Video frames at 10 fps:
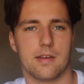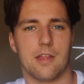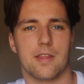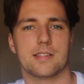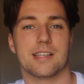
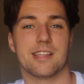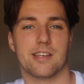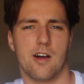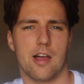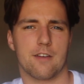Now this is the
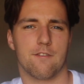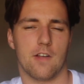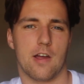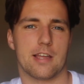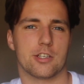NIKE
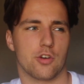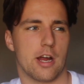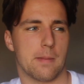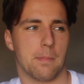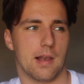Flyknit
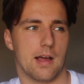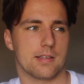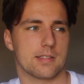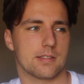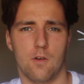Trainer
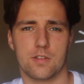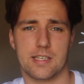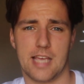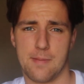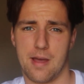Plus.
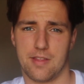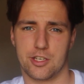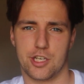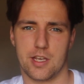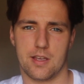Obviously it came out
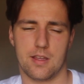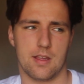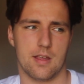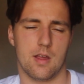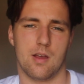this year,
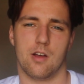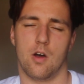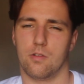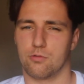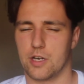
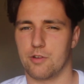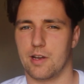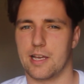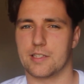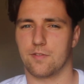
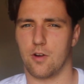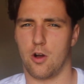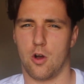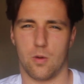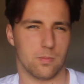re-released
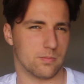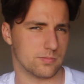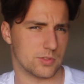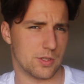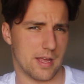
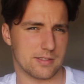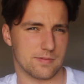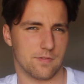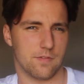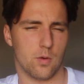from
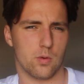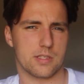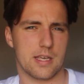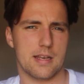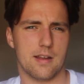
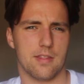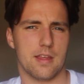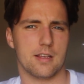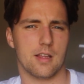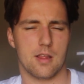2014, I
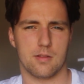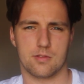think.